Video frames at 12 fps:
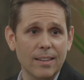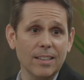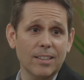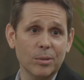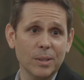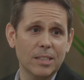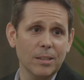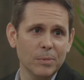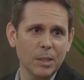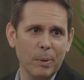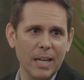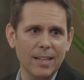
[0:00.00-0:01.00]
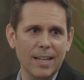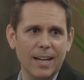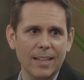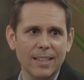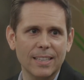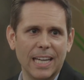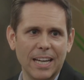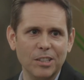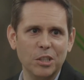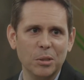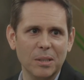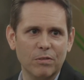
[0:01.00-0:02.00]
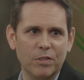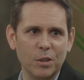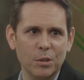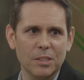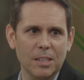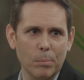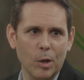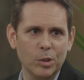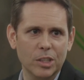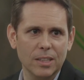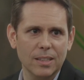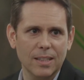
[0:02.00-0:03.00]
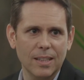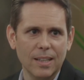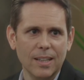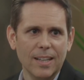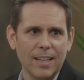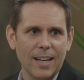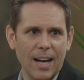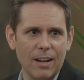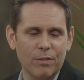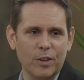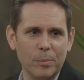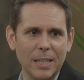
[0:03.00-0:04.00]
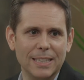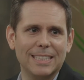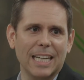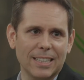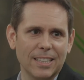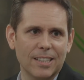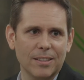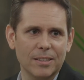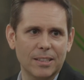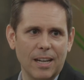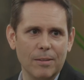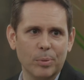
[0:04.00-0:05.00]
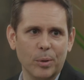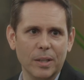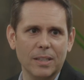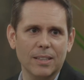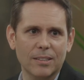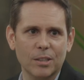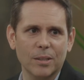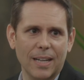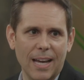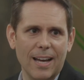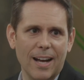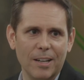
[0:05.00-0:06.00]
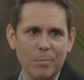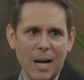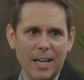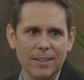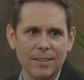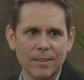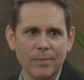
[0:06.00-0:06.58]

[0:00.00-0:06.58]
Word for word: think there was some debate on can you infuse emotion uh, from a technical standpoint into an A I model.